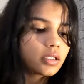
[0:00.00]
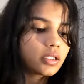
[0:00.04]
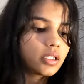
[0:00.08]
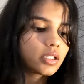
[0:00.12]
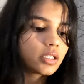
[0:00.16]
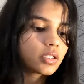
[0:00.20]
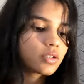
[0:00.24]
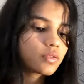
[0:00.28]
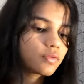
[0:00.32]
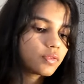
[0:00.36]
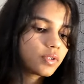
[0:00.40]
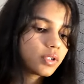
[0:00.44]

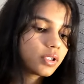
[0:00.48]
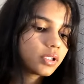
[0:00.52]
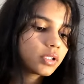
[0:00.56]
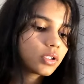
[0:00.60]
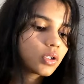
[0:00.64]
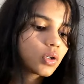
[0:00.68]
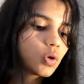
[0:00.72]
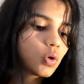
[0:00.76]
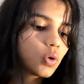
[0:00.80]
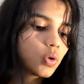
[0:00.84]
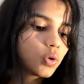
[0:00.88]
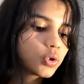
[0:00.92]
this will
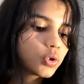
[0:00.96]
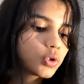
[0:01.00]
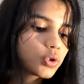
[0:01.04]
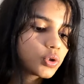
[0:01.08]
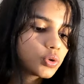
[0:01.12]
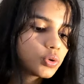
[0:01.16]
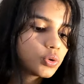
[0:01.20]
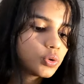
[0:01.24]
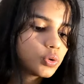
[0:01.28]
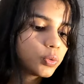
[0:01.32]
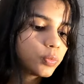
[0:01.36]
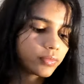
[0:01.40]
go
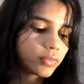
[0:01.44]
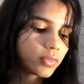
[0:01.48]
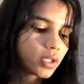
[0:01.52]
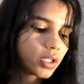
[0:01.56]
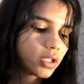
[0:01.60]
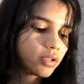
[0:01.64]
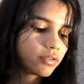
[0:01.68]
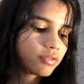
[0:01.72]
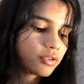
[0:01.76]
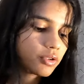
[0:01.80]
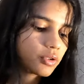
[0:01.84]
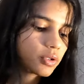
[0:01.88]
to
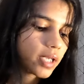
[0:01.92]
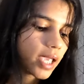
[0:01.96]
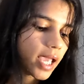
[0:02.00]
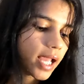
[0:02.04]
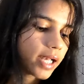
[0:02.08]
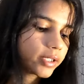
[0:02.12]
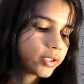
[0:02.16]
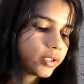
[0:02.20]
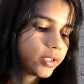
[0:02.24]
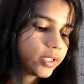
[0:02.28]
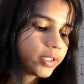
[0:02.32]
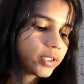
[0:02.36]
if you
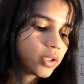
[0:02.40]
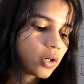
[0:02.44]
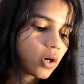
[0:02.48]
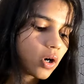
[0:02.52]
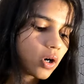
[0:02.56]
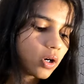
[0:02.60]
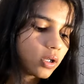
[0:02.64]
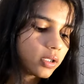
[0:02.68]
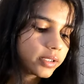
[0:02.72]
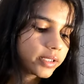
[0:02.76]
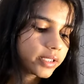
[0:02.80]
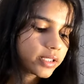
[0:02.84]
calculate
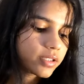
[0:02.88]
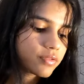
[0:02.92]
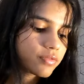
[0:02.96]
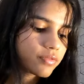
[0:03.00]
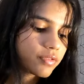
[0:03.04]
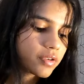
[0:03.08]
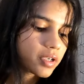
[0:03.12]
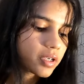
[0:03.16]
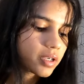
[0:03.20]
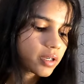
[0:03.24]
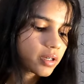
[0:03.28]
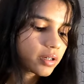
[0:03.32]
all this
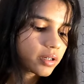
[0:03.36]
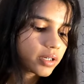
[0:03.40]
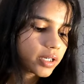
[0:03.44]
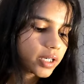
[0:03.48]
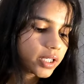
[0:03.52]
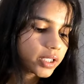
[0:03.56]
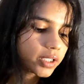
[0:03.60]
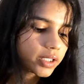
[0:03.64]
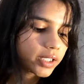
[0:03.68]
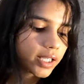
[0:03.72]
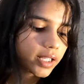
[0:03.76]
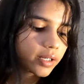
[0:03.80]
figure
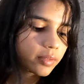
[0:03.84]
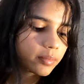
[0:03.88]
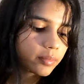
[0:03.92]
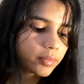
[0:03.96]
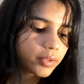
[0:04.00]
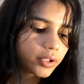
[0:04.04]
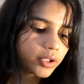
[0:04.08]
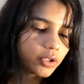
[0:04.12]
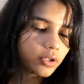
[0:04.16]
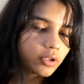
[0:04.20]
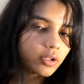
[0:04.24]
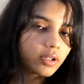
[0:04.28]
it can
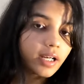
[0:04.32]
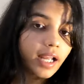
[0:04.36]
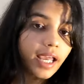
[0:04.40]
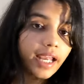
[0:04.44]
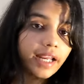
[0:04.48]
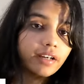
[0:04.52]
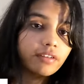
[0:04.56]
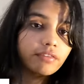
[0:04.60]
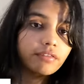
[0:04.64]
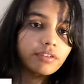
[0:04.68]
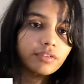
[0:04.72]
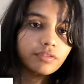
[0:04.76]
be your
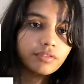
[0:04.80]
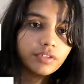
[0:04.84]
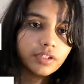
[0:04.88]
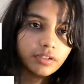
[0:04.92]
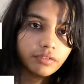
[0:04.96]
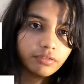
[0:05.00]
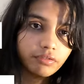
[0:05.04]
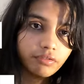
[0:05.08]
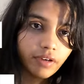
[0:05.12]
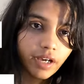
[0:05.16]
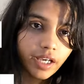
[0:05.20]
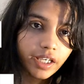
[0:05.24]

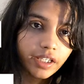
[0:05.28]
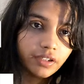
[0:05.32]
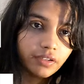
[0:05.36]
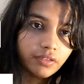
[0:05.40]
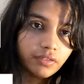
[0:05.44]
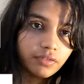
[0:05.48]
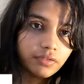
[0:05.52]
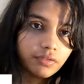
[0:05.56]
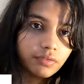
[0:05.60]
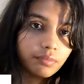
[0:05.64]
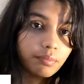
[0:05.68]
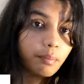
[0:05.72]
955
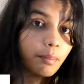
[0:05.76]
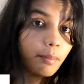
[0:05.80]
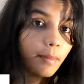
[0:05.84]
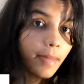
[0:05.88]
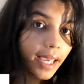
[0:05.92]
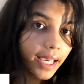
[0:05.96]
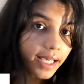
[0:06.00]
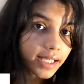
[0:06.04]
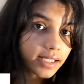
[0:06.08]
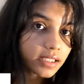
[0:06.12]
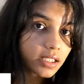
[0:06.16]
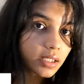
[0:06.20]

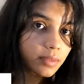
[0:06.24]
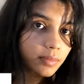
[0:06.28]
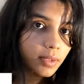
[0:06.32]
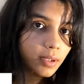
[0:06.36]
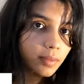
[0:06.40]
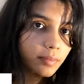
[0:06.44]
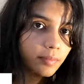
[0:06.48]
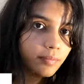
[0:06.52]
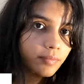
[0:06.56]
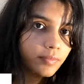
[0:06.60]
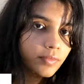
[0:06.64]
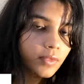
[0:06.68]

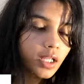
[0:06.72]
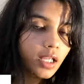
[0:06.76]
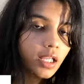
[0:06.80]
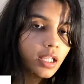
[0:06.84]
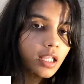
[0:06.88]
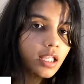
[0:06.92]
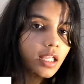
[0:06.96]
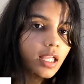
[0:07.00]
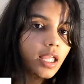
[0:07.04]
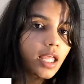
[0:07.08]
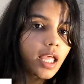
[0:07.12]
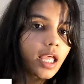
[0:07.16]
maximum
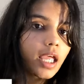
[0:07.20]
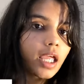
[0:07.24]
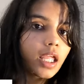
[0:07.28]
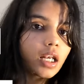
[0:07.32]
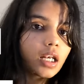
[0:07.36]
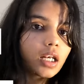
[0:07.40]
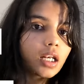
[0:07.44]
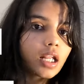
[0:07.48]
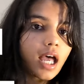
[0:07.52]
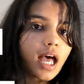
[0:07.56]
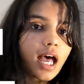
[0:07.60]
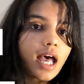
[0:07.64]

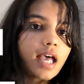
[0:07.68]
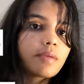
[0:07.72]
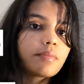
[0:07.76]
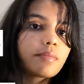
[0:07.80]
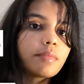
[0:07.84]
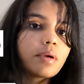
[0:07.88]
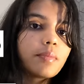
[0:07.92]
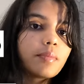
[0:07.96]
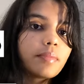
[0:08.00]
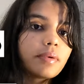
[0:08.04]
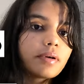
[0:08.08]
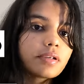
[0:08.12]
and
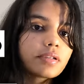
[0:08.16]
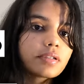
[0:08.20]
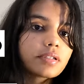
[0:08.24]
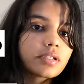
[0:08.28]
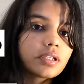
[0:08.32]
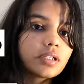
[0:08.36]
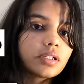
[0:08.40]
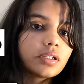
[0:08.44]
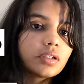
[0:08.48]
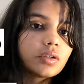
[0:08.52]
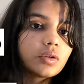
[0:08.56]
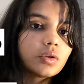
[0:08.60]
i'm a
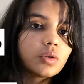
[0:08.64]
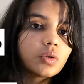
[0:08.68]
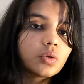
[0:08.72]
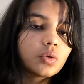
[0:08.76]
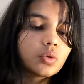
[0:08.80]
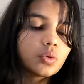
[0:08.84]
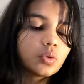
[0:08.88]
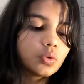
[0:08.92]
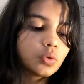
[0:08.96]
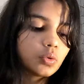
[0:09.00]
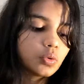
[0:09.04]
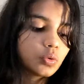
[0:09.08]
person
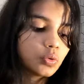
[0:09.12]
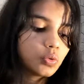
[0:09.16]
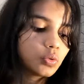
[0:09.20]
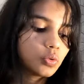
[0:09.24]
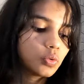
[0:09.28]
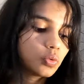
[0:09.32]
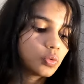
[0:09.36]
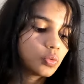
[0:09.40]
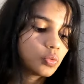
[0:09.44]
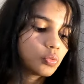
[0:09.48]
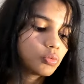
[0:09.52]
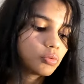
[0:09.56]

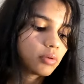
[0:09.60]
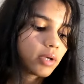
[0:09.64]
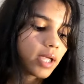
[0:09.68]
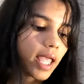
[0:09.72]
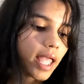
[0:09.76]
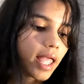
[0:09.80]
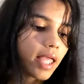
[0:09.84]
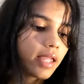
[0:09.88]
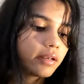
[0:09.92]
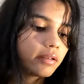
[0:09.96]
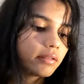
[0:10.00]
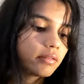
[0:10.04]
who
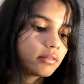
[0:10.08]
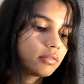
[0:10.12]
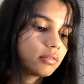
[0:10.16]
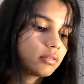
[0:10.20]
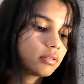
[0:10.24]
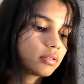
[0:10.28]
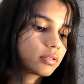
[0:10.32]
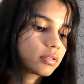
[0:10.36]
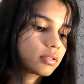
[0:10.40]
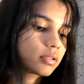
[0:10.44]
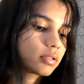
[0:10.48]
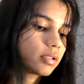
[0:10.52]

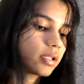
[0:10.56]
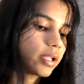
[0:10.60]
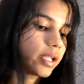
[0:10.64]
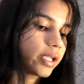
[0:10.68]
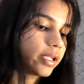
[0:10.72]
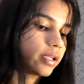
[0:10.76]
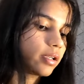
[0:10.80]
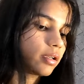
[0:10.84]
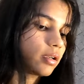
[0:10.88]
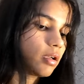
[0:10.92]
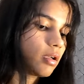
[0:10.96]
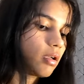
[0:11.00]
handles
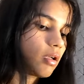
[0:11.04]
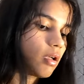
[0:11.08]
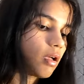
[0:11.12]
like